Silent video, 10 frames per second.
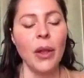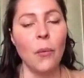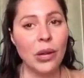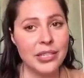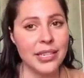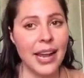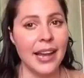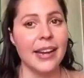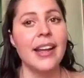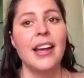Once
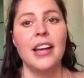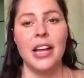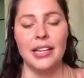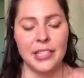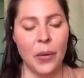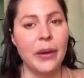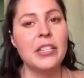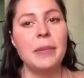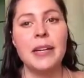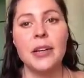again, it's going
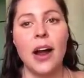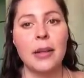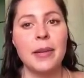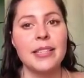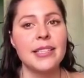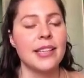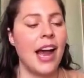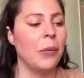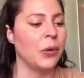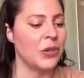to be anonymous.
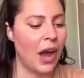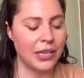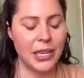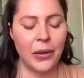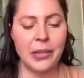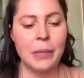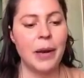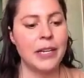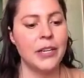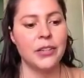I will not tell
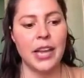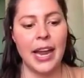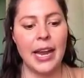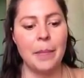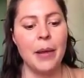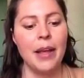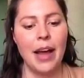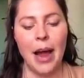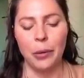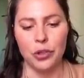anybody your name.
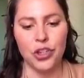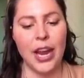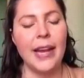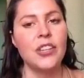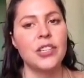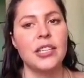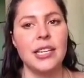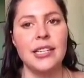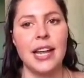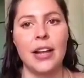I will change the
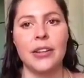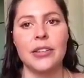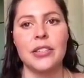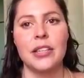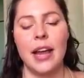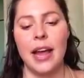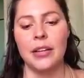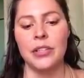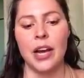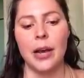details,
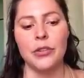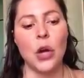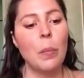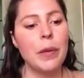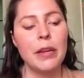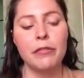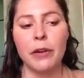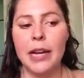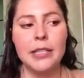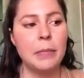and don't be
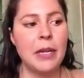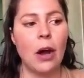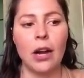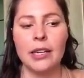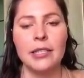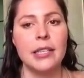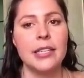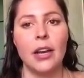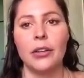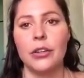afraid to be honest and
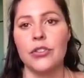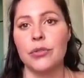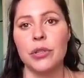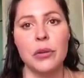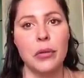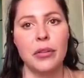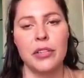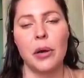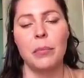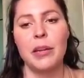tell your truth.
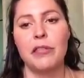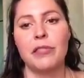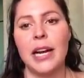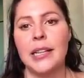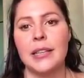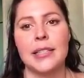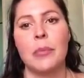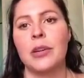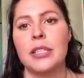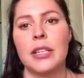Don't be afraid that
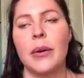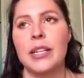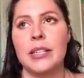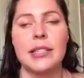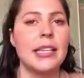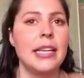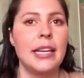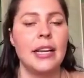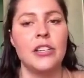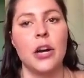someone's going to see
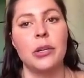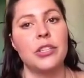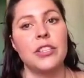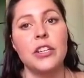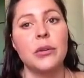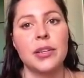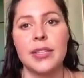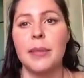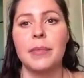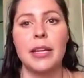it and know it's you or
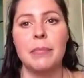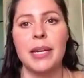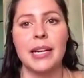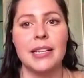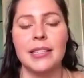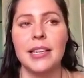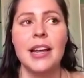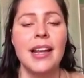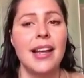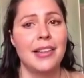something, because
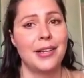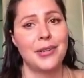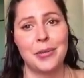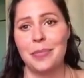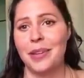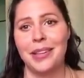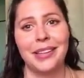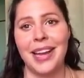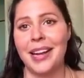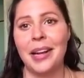there's
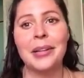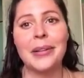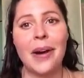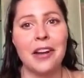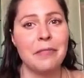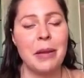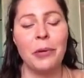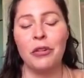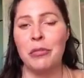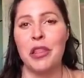like a lot of
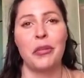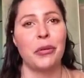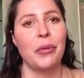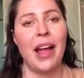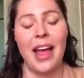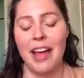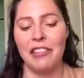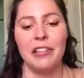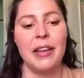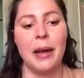people who've been through
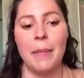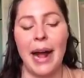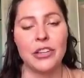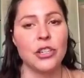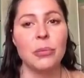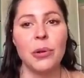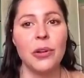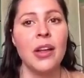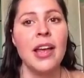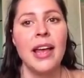everything
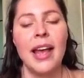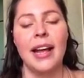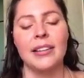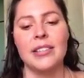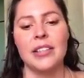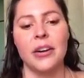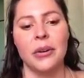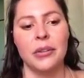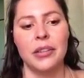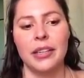imaginable, and
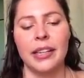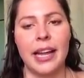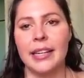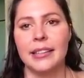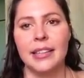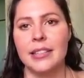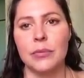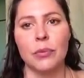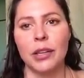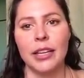so like
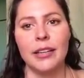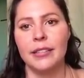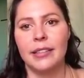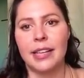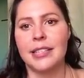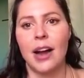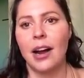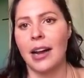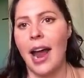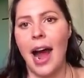it's really, that's
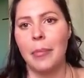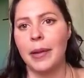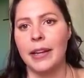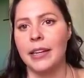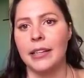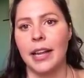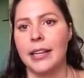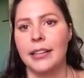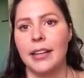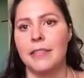not going to happen. And
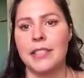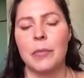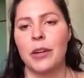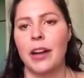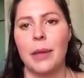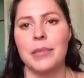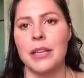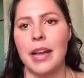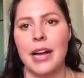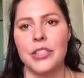like if someone comes
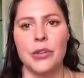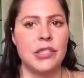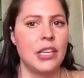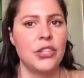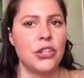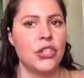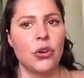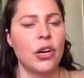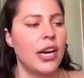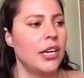and asks you, is this your
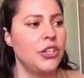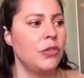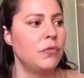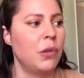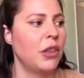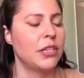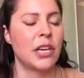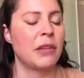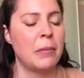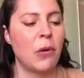story, did you put this
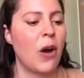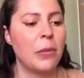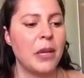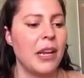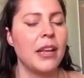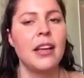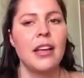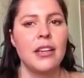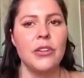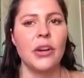on Rainbow Harmony,
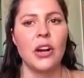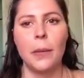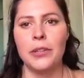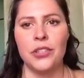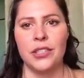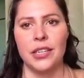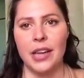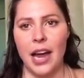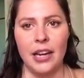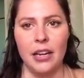you can always just
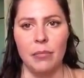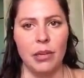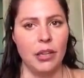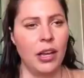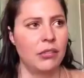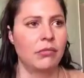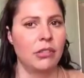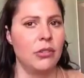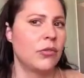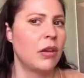deny it and be like,
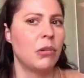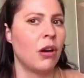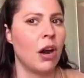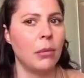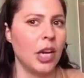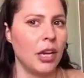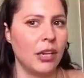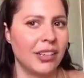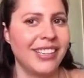who's Rainbow Harmony?